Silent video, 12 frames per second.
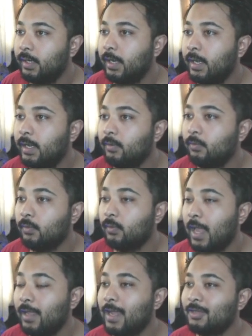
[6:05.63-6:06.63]
and
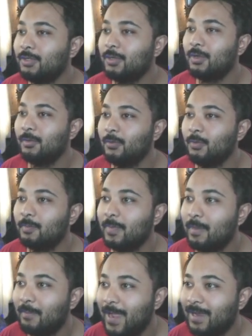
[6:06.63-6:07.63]
I actually come in with
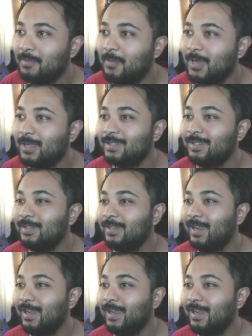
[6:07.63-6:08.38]
my Mandibuzz,